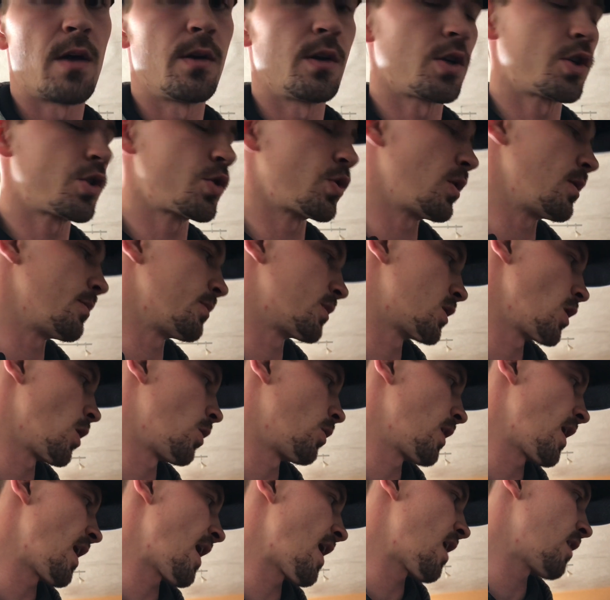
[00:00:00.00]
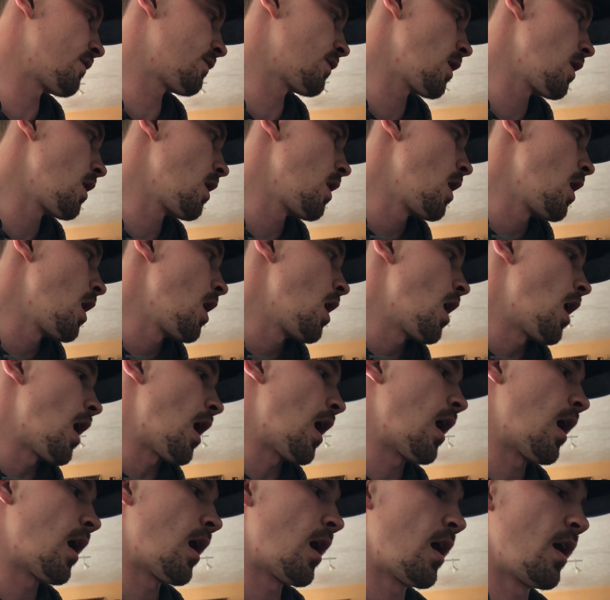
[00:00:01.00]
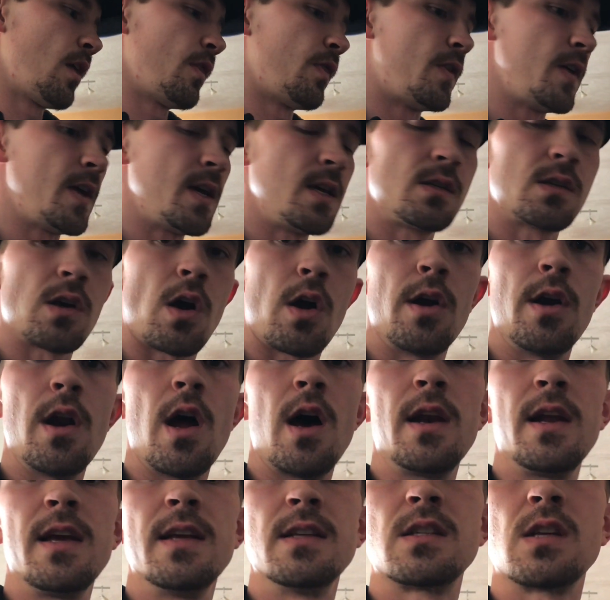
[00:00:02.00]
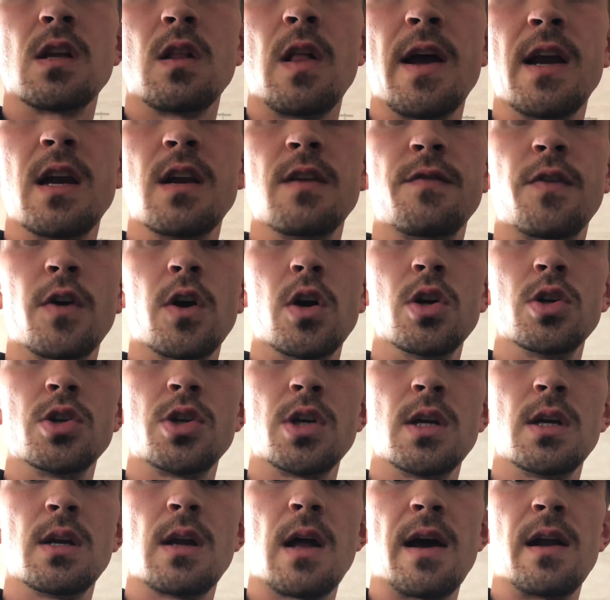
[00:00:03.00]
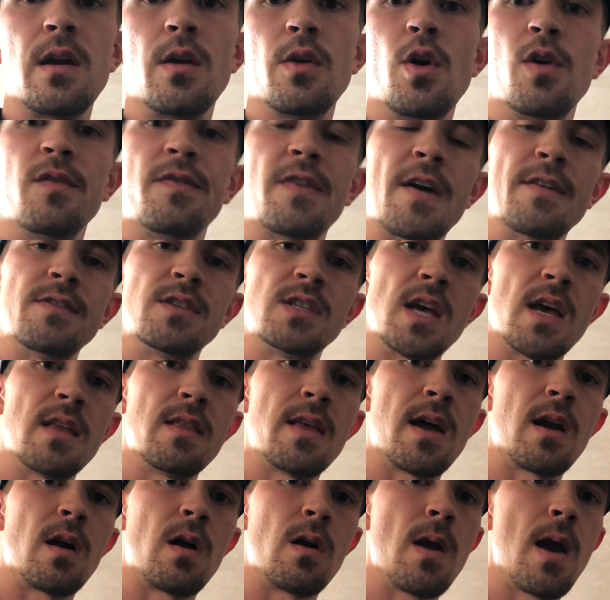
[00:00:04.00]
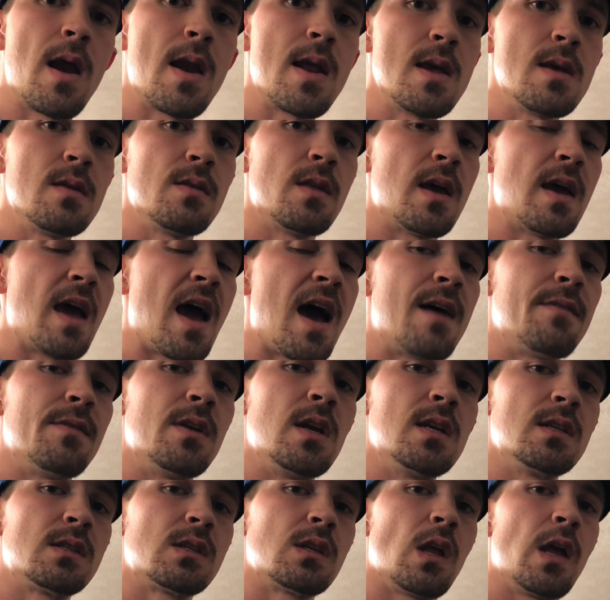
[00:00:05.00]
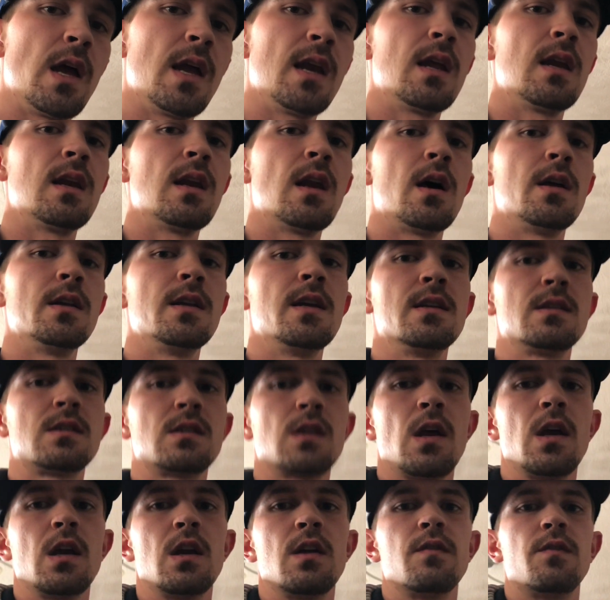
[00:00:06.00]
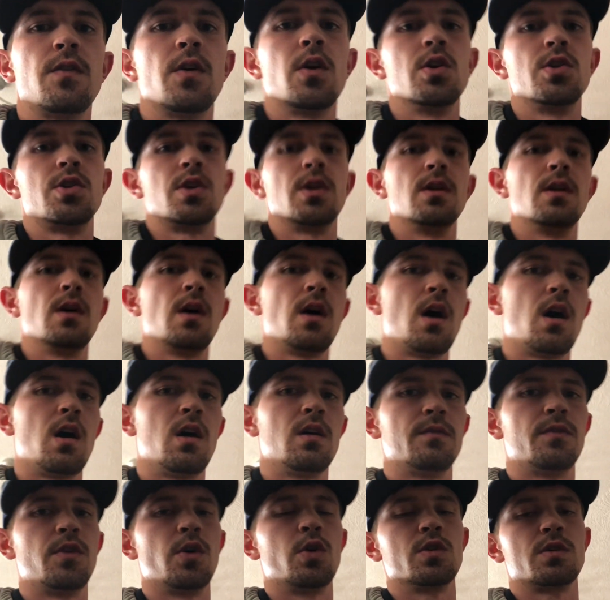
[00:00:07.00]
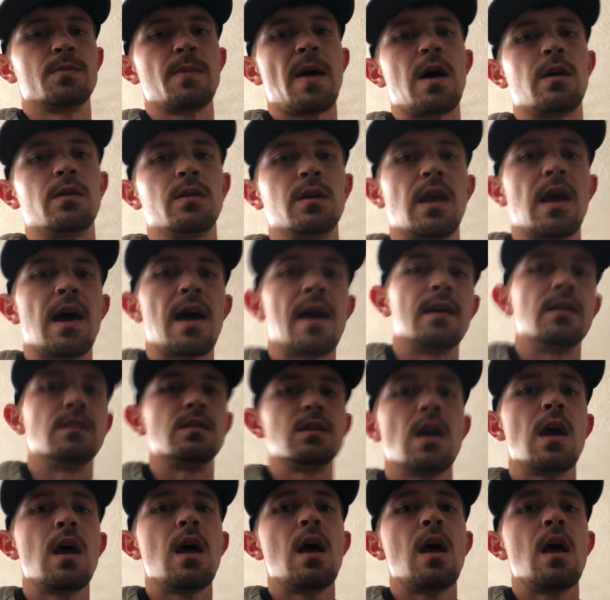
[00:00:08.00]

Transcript: Extremes don't have. These are an uninsulated version. I don't know if I've said that already. They have an insulated and uninsulated version of those Mountain Guides.